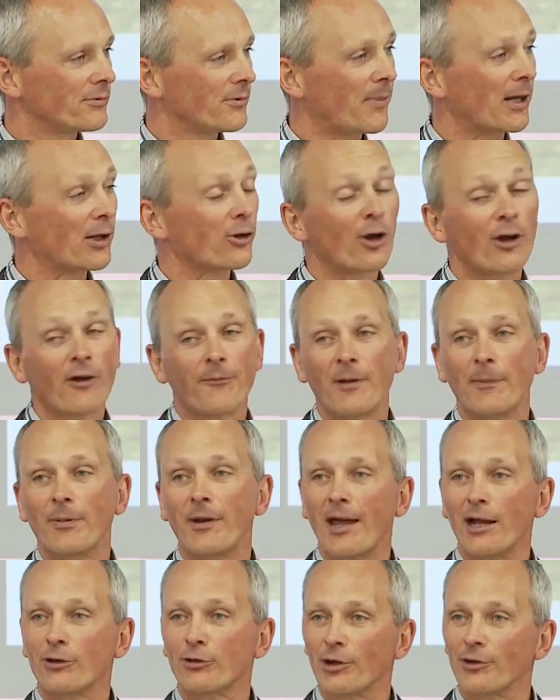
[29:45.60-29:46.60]
A lot of
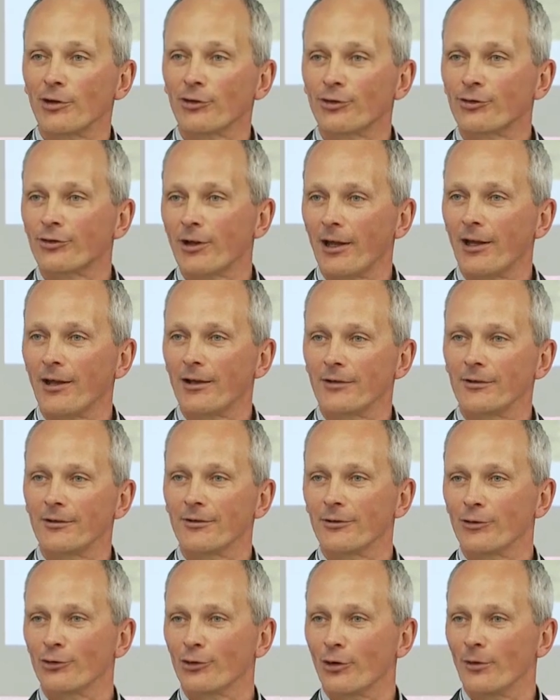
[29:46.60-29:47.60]
people like to understand,
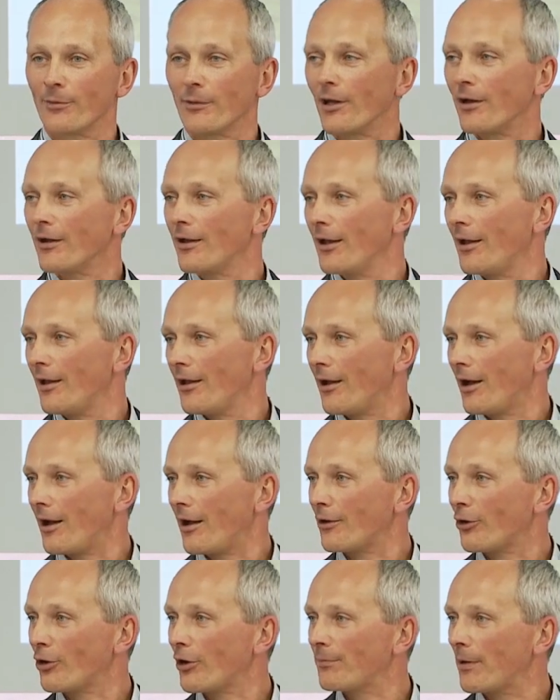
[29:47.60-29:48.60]
sorry Mia,
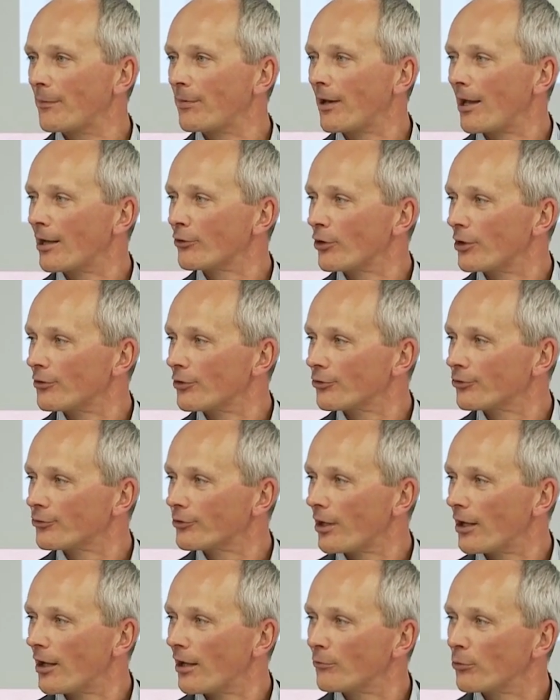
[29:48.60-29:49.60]
uh, a lot of people like to
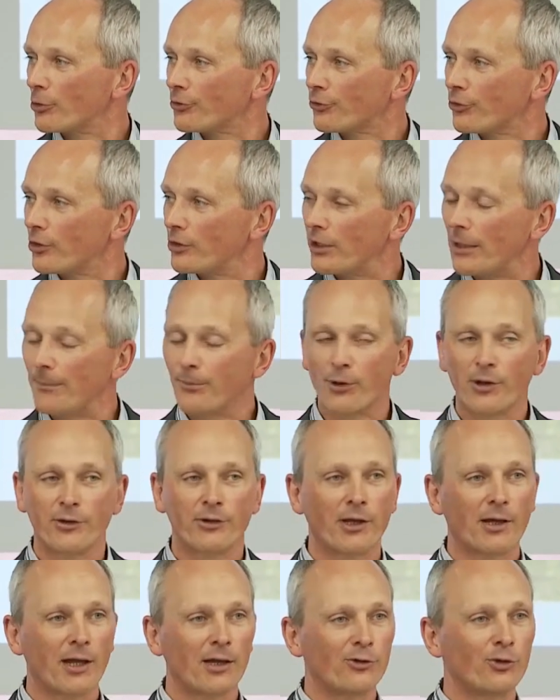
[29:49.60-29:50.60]
understand what 3D
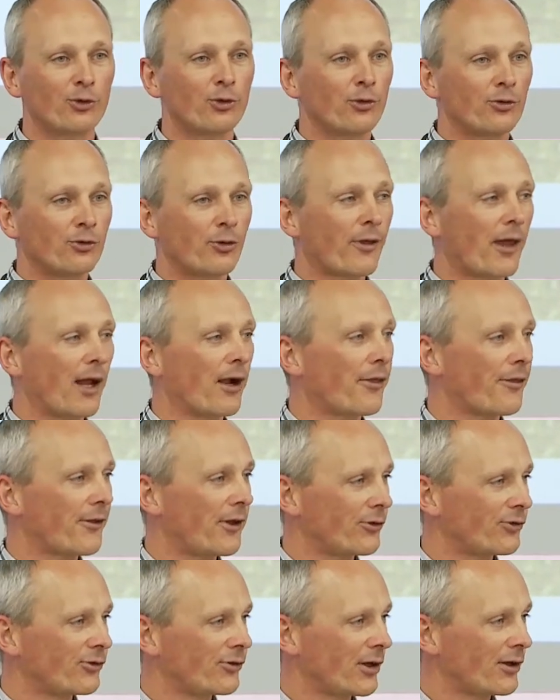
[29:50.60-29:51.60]
printing can do to the
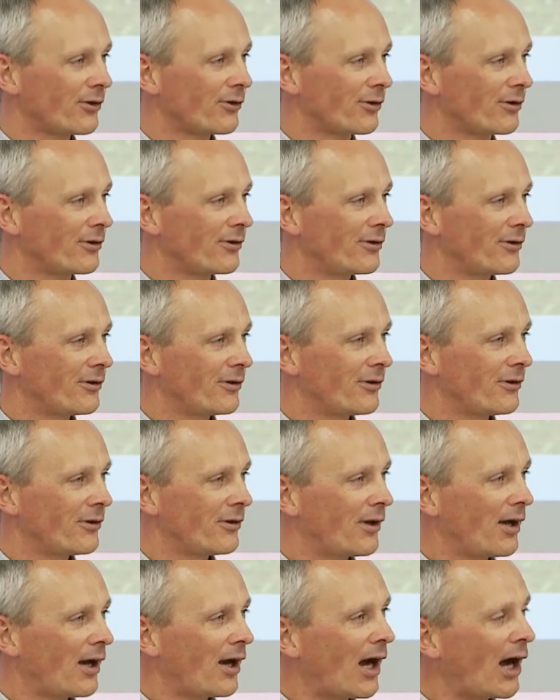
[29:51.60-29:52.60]
healthcare sector.
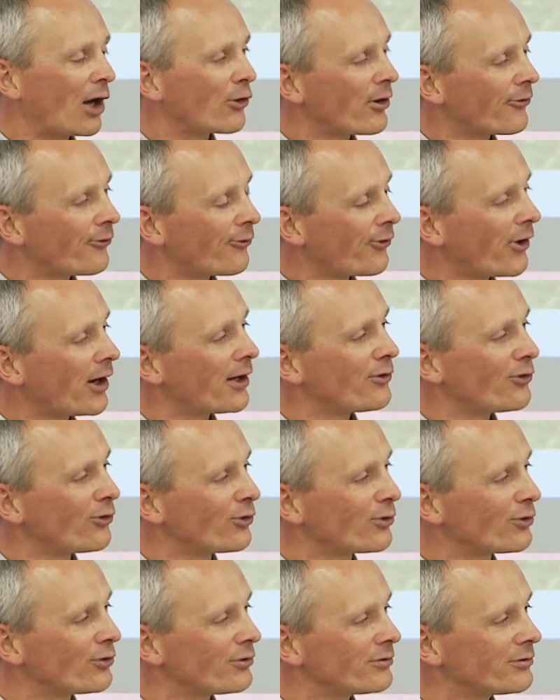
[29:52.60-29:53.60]
How do I
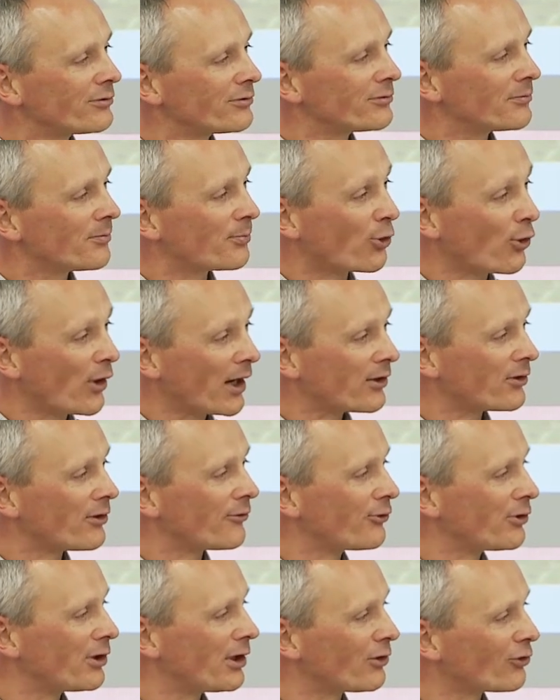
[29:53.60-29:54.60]
find you
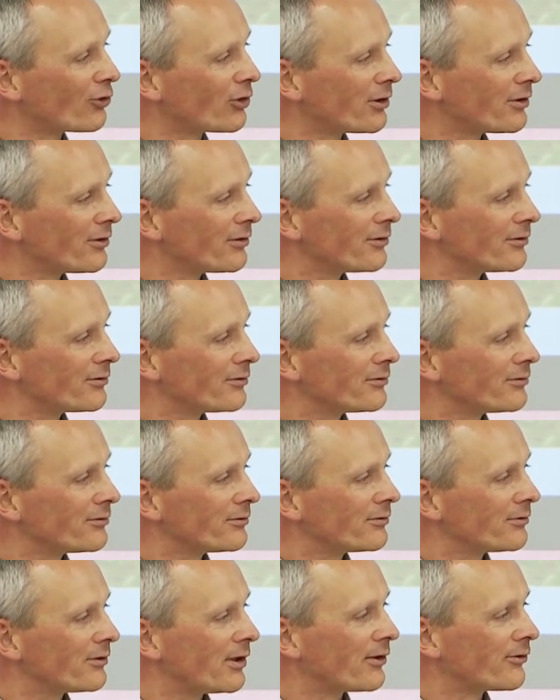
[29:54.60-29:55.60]
proactive teaching
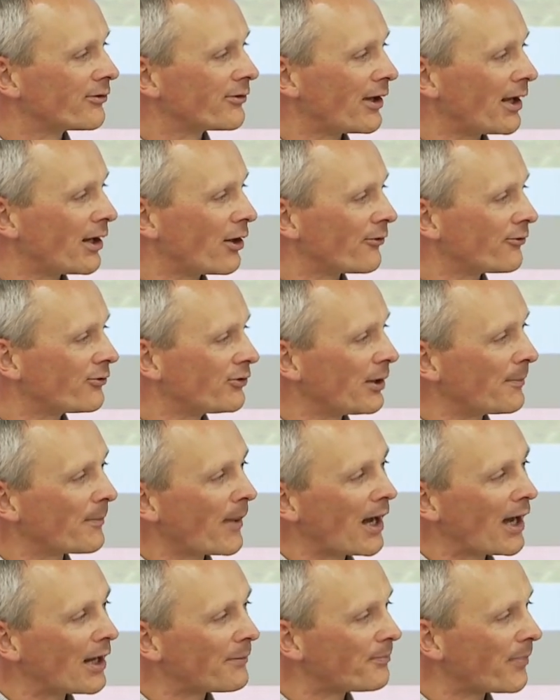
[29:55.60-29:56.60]
instead of
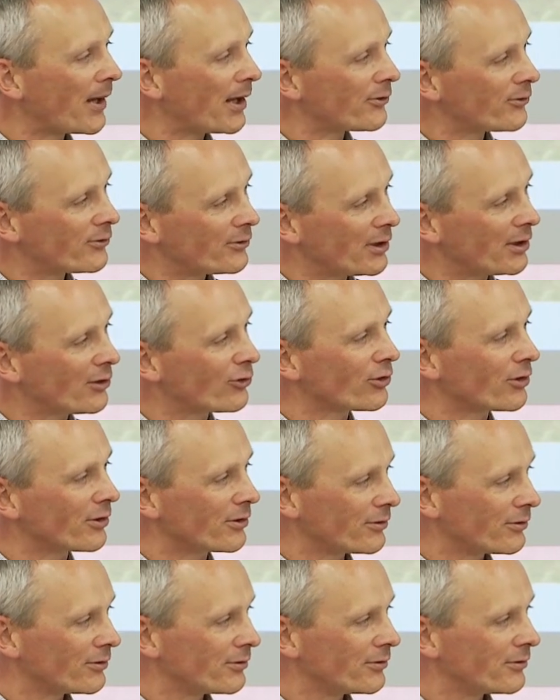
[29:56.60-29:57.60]
demand-based
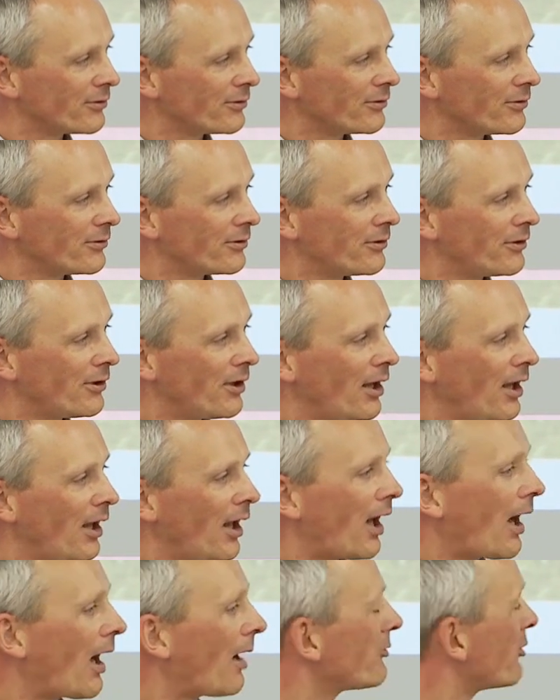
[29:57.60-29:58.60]
teaching?
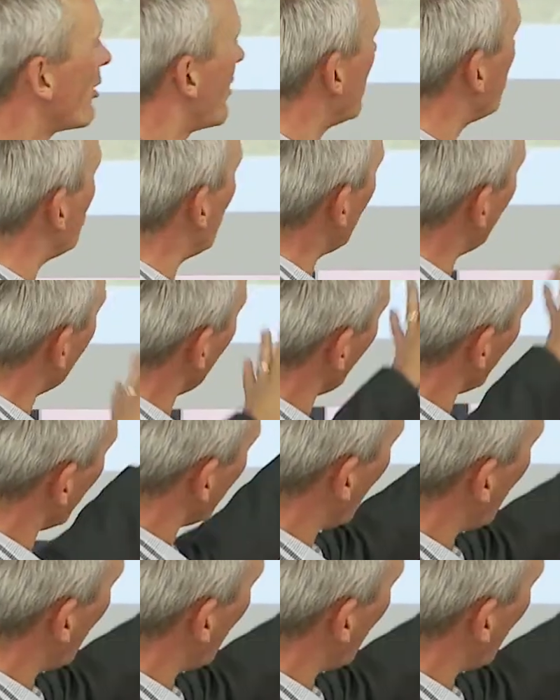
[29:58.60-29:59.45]
Um, so that means in the